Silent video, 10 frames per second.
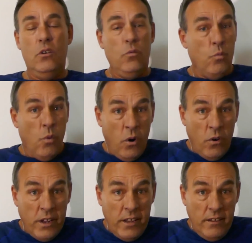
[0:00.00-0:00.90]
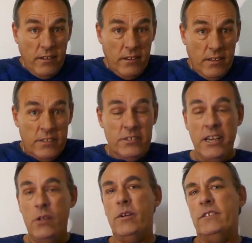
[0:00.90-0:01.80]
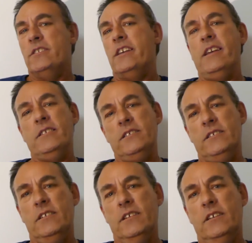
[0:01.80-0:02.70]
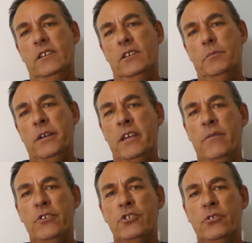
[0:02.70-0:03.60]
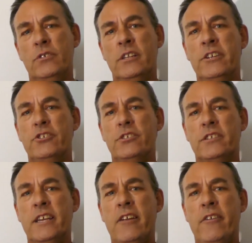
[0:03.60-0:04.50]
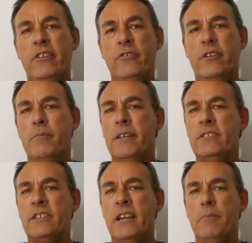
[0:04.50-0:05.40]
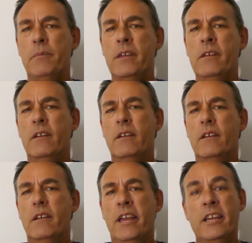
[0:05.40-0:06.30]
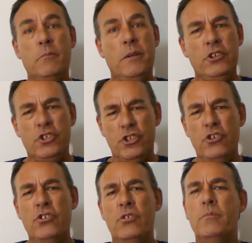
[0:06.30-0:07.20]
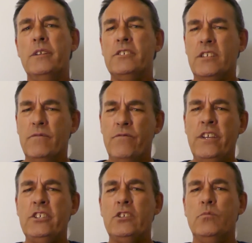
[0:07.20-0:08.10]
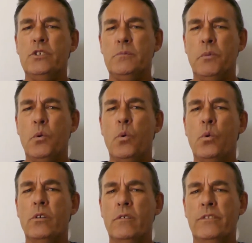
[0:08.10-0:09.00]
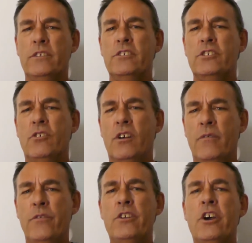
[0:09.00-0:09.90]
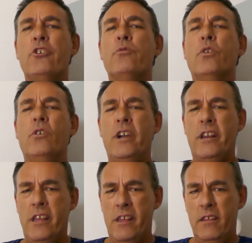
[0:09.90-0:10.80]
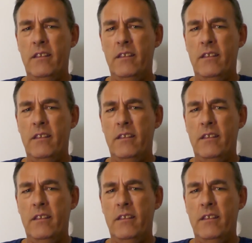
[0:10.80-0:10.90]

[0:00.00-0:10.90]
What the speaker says: Why is anyone's guess, but given John Lynch's character in mixed company, it can be assumed his confession was born of the desire for notoriety.